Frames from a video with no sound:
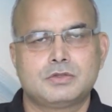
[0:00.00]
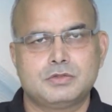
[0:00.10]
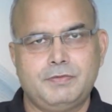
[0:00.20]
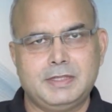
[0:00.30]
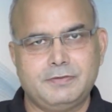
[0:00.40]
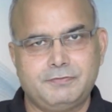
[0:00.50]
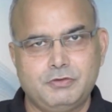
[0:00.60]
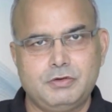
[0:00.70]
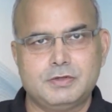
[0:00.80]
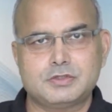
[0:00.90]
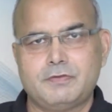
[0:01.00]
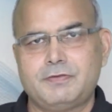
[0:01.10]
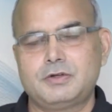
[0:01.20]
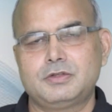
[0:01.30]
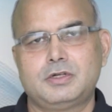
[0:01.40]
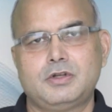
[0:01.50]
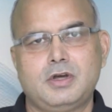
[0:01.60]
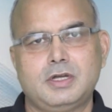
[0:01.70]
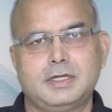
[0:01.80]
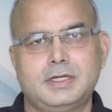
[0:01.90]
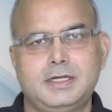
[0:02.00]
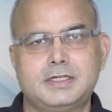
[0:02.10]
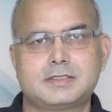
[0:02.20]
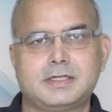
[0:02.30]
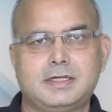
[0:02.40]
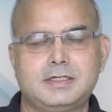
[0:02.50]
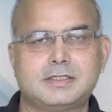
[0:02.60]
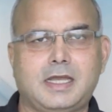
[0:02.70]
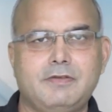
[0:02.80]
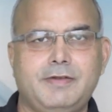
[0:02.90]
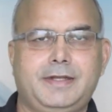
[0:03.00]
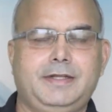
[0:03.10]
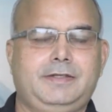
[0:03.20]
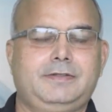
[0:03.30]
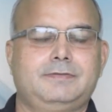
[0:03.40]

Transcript: So when the food was offered to the dog, it started salivating,